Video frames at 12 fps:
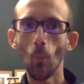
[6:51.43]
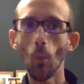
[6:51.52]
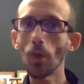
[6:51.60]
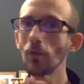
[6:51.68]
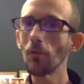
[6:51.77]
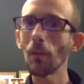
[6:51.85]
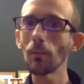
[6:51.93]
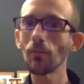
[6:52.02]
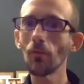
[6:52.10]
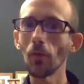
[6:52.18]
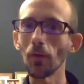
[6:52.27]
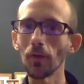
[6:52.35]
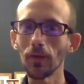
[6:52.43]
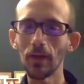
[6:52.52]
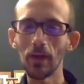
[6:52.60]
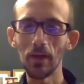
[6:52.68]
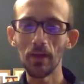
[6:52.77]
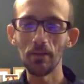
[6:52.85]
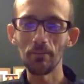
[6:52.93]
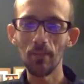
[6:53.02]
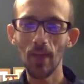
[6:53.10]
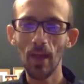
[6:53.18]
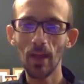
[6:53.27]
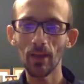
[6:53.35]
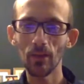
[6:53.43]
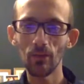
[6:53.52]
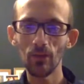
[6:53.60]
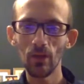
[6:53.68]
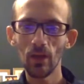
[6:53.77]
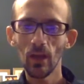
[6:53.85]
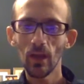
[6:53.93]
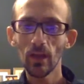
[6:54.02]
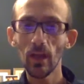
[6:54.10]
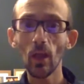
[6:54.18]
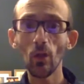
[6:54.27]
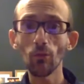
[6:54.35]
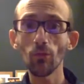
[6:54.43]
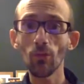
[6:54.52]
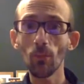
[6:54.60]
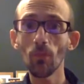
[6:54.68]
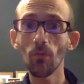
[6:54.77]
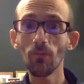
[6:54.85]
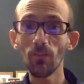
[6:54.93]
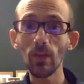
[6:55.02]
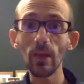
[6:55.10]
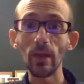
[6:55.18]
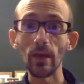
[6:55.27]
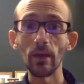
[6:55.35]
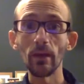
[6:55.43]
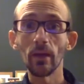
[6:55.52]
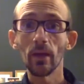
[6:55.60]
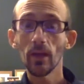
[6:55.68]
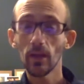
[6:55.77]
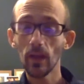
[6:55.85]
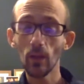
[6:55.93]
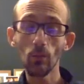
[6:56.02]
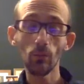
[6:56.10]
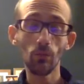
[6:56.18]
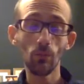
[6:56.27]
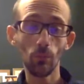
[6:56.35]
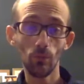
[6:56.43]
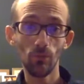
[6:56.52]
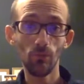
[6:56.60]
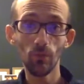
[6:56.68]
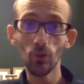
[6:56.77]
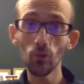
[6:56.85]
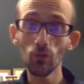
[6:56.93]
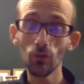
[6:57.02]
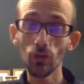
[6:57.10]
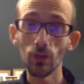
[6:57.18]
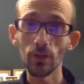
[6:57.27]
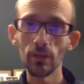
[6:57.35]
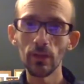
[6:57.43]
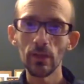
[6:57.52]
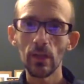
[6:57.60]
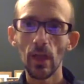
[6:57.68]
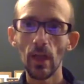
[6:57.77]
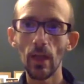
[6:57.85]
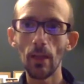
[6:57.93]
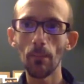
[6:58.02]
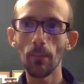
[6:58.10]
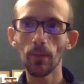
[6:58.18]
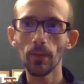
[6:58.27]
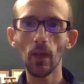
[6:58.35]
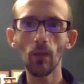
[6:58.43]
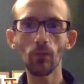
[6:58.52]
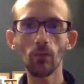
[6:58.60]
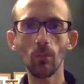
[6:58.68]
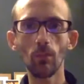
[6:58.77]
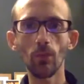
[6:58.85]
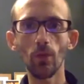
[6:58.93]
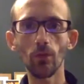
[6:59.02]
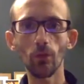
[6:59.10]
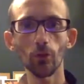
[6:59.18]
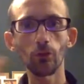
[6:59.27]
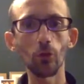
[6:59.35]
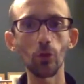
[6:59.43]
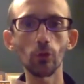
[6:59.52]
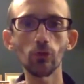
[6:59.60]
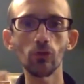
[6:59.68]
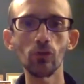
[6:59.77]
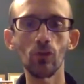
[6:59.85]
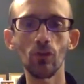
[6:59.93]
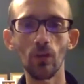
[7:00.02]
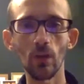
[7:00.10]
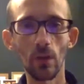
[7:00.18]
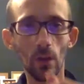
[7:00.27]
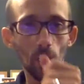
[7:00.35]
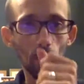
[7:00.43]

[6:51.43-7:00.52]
whet your appetite, and get over some of the fear, get over some of the confusion, get over some of the delusions and